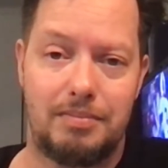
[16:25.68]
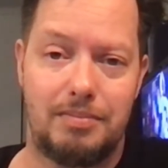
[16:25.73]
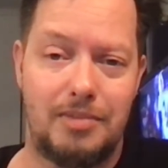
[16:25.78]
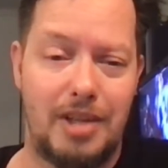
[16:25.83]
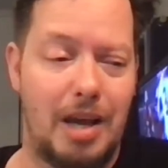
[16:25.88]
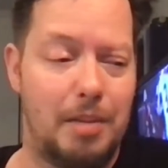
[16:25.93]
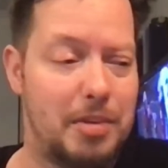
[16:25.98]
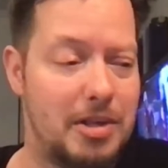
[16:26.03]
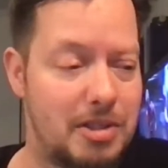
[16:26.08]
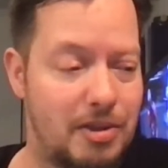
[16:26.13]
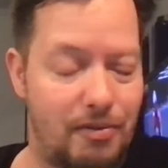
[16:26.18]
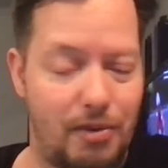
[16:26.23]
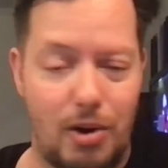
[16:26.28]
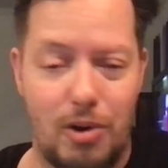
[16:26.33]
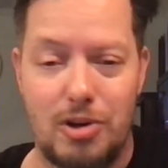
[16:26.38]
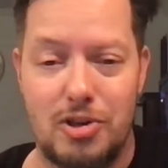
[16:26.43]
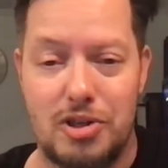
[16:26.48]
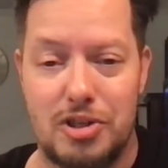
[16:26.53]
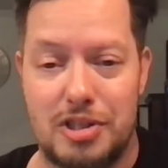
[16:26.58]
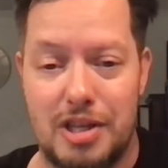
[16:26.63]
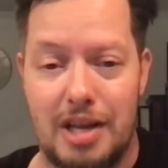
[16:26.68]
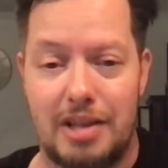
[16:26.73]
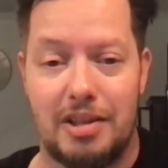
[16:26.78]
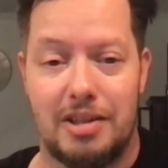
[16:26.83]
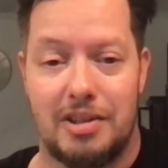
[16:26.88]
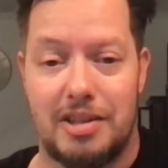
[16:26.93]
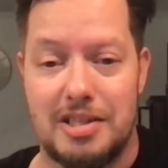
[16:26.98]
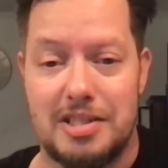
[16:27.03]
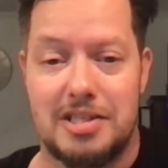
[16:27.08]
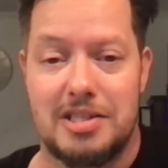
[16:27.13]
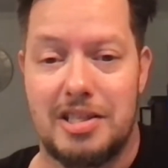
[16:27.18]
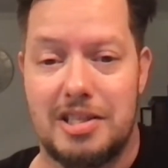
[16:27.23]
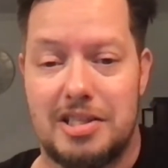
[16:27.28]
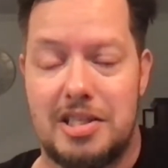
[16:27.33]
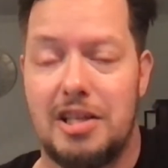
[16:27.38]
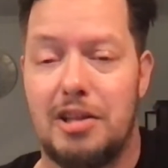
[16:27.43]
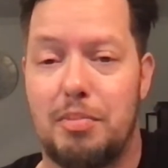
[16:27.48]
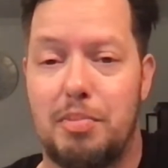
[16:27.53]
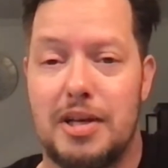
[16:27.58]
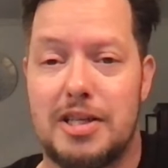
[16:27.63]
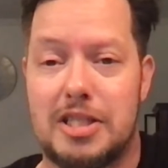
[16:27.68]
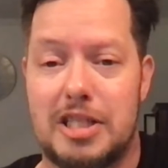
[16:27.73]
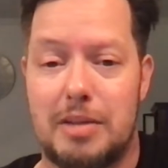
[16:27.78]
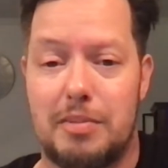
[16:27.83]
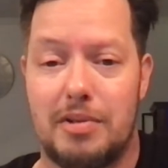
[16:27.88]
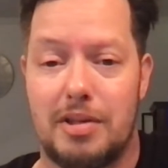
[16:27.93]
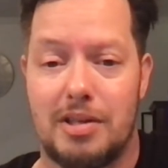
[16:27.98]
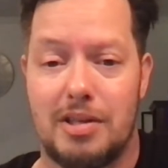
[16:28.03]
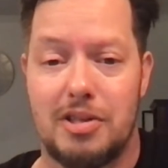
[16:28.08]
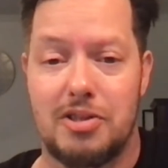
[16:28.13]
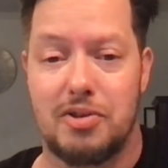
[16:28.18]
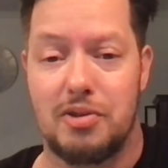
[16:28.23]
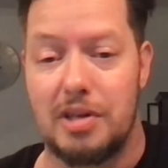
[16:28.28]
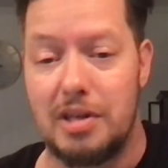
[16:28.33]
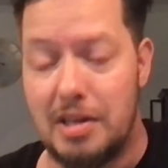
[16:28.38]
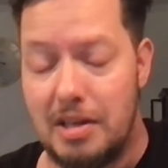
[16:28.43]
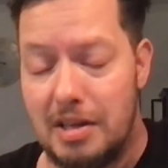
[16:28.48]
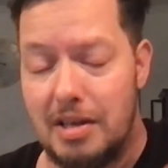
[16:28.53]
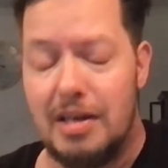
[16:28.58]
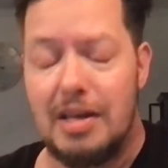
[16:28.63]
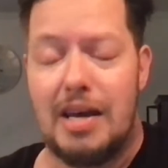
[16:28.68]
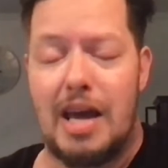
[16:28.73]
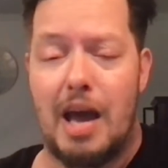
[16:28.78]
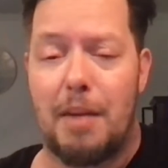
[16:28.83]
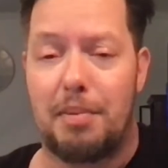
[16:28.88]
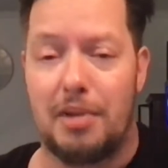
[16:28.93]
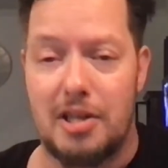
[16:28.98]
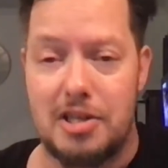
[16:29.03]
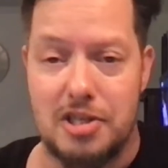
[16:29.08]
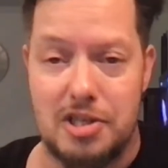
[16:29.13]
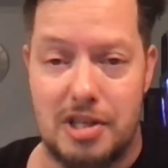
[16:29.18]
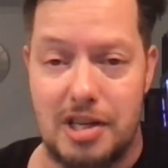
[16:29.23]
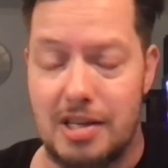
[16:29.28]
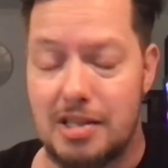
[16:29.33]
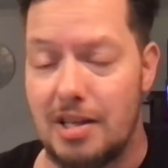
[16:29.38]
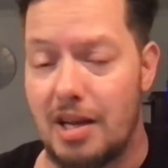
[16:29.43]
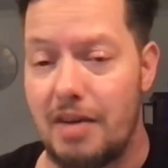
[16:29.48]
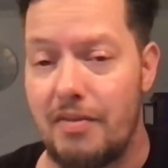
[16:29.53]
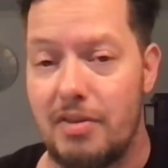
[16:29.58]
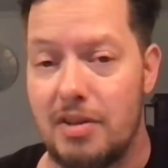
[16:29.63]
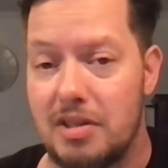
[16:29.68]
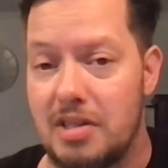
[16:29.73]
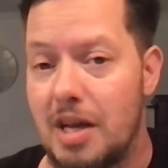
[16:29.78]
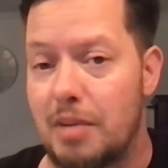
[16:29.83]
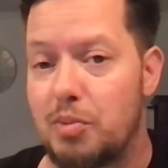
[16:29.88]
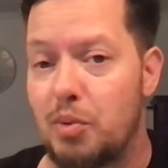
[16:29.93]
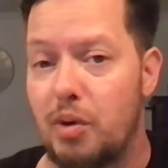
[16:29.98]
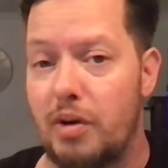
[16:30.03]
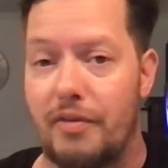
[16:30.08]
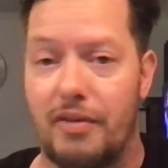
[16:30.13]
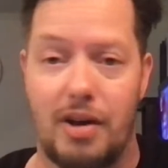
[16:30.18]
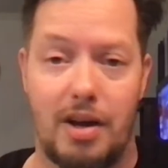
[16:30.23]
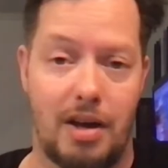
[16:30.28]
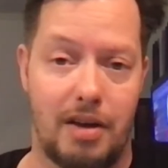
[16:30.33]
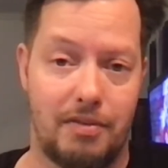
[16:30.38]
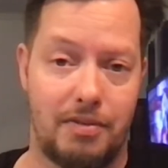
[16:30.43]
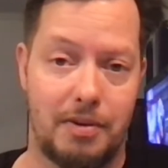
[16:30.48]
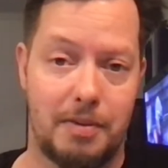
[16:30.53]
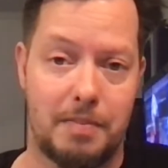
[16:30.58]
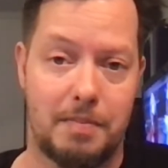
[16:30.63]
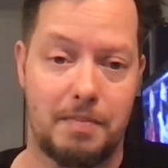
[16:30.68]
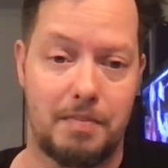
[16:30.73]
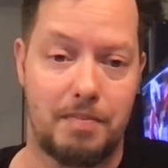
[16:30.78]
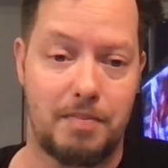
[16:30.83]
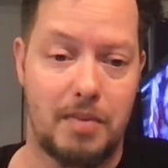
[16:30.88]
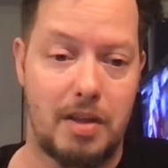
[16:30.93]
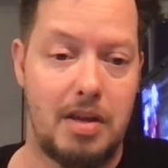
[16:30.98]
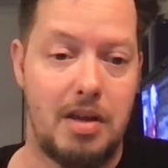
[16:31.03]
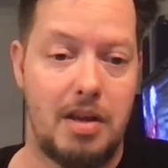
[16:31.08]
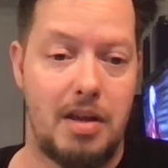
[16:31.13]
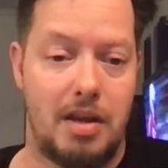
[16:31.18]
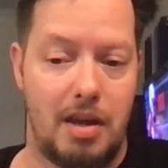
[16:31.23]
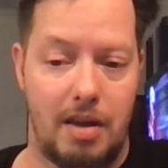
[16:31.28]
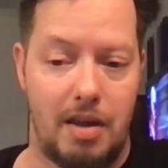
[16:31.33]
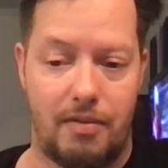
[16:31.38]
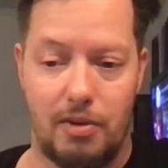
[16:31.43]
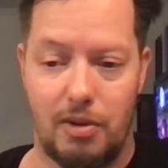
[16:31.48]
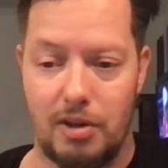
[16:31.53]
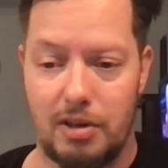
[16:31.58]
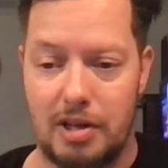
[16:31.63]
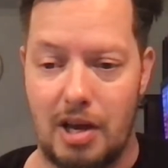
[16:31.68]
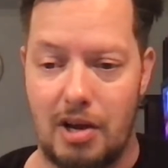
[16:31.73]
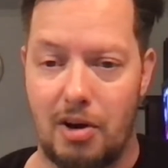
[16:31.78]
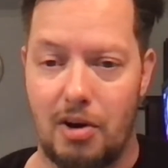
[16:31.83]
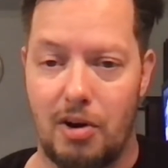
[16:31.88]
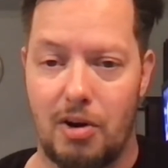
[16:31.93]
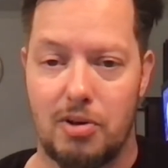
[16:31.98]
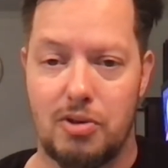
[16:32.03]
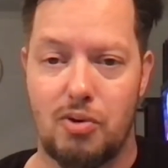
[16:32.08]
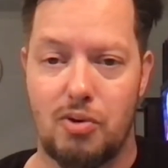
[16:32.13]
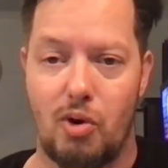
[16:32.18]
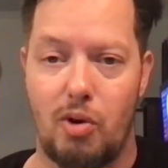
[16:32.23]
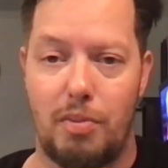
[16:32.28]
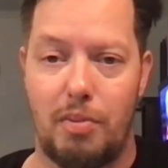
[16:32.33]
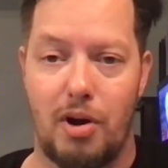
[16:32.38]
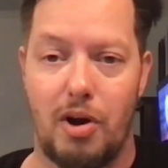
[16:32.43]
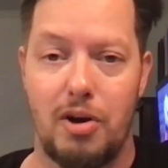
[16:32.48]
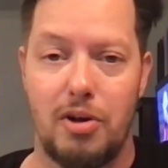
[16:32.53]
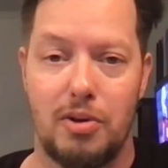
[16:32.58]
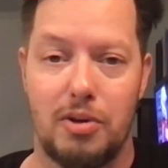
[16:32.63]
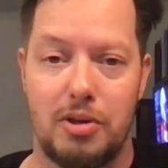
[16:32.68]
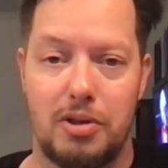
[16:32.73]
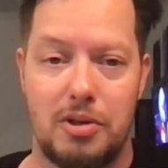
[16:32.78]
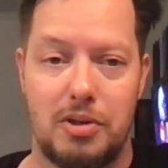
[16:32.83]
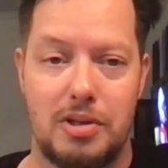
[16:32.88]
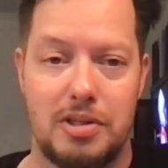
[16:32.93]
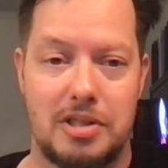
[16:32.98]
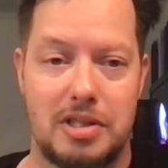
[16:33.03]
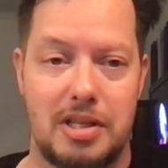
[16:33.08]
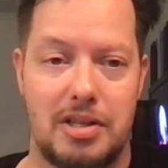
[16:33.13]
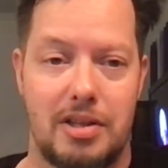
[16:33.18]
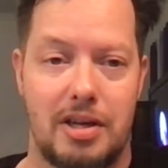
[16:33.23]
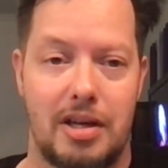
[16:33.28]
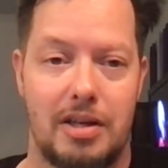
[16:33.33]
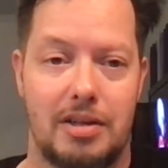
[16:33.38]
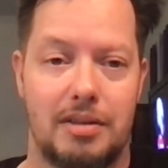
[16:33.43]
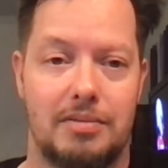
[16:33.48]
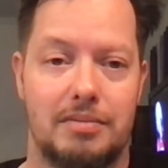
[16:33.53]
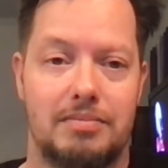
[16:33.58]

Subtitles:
That means the voters are saying that this is the 10th best team in the country. Appalachian State's not even in the top 25. If you look down at our scroll bar, you can see that.